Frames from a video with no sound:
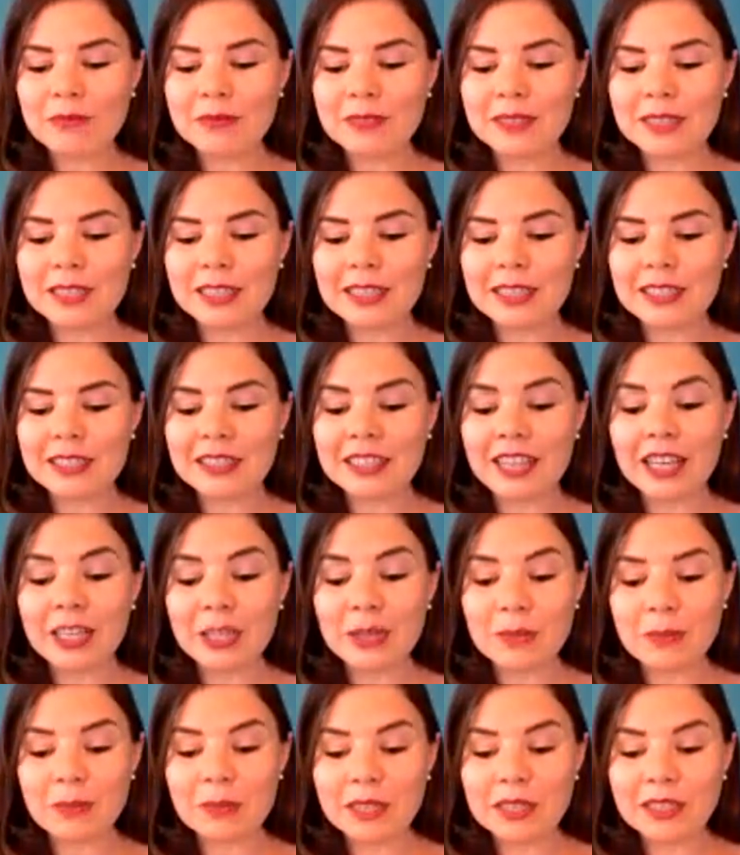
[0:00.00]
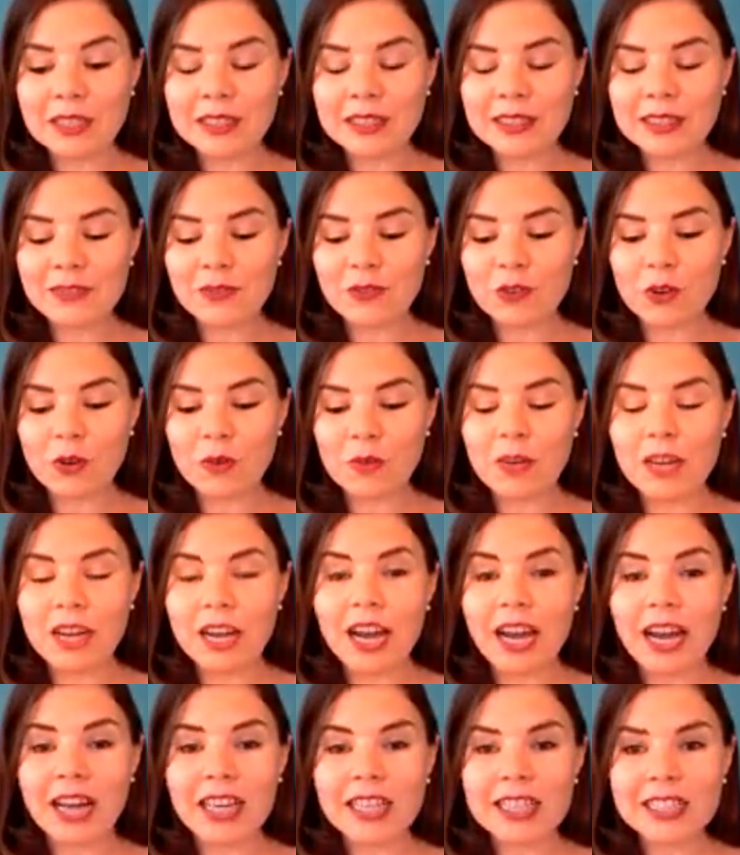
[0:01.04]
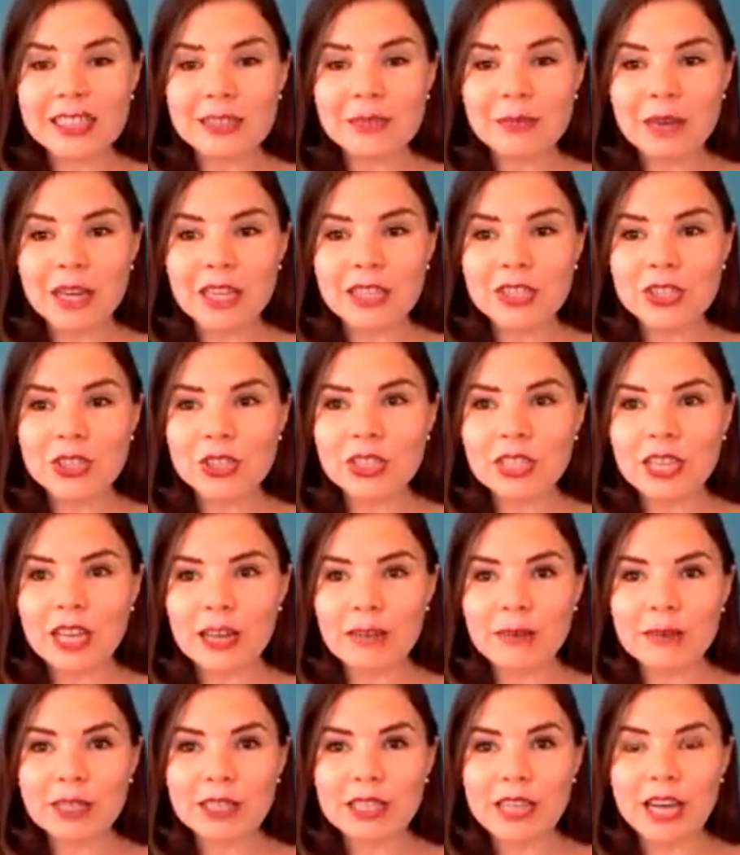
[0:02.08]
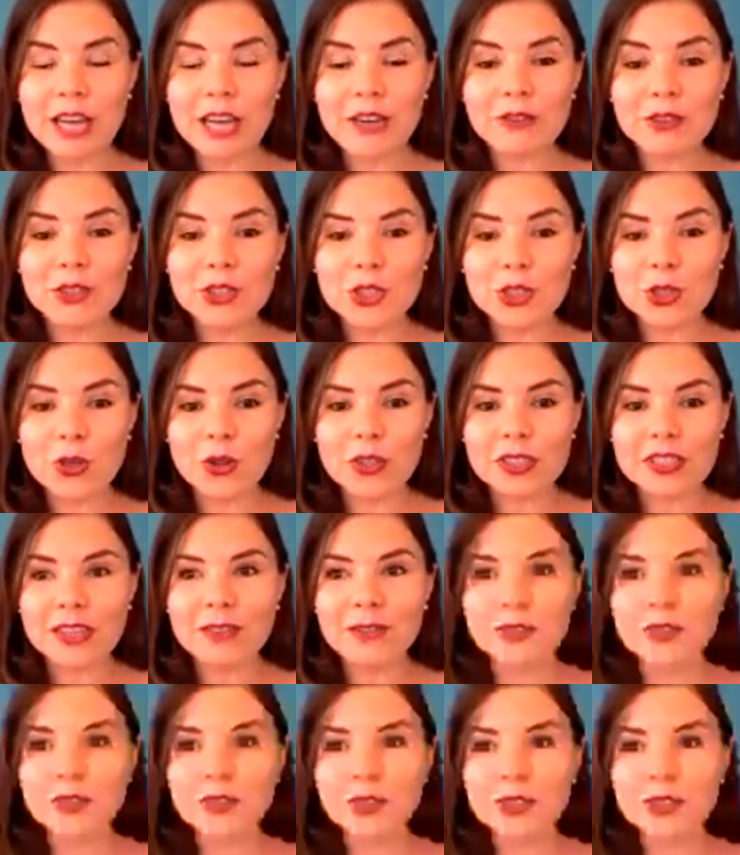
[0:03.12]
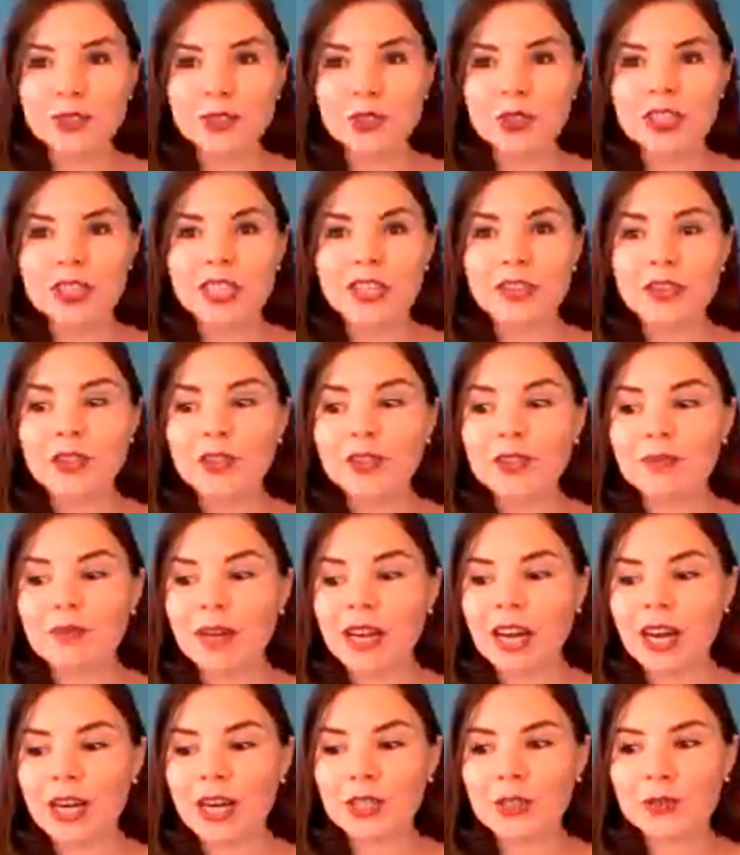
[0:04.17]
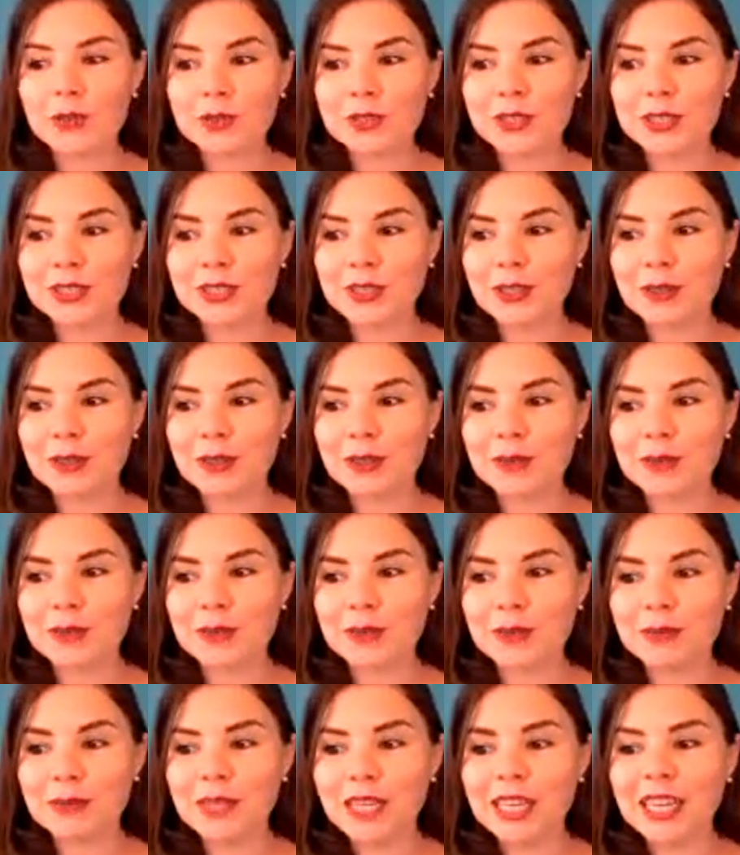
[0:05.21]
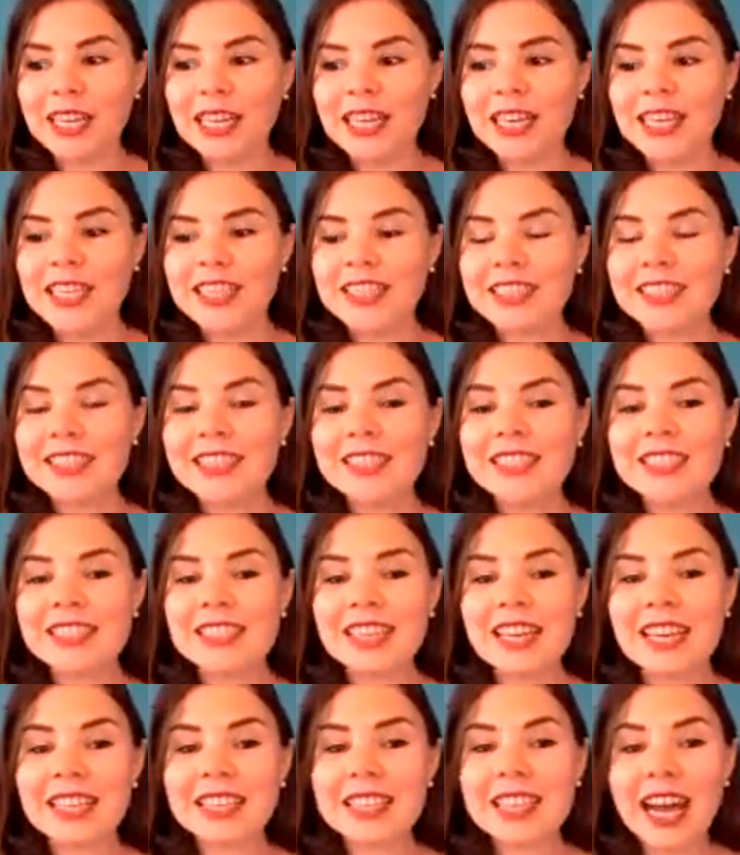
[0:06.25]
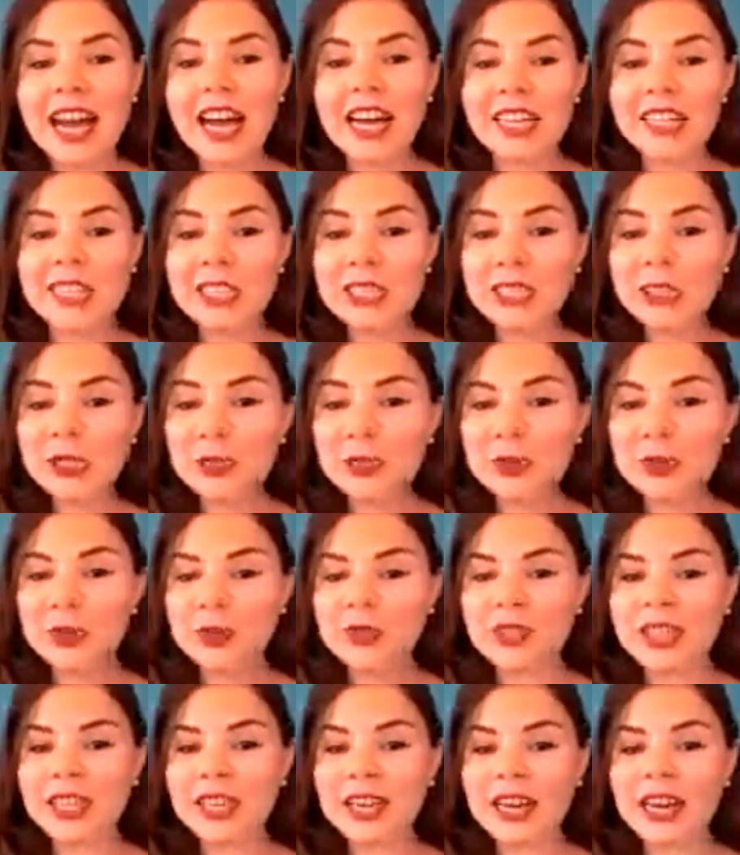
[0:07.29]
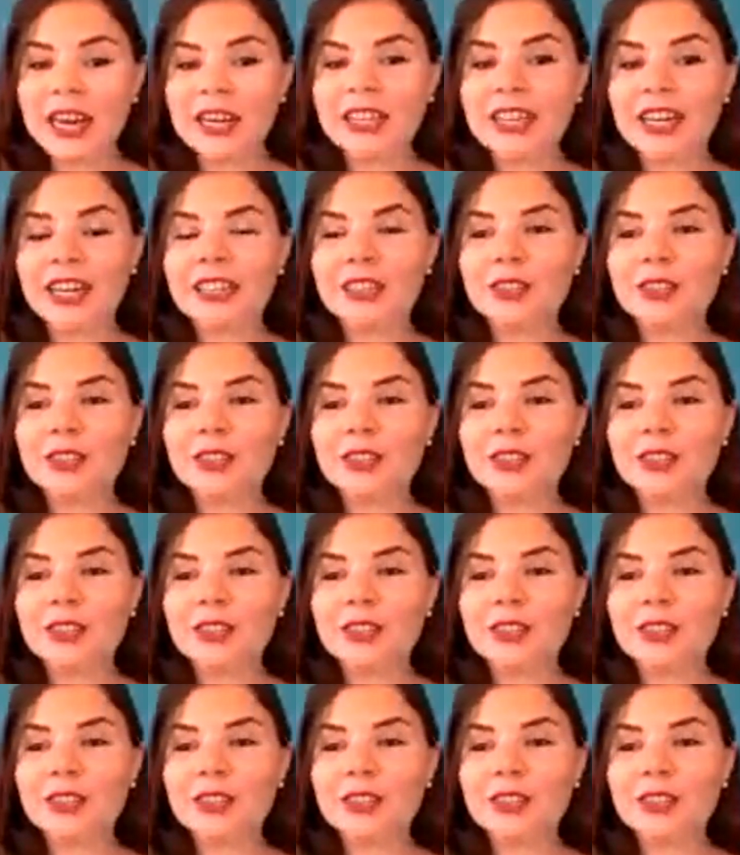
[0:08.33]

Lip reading: another being from a higher dimension, I mean, I was shocked. I was not shocked. I thought my heart would stop. And I knew I kind of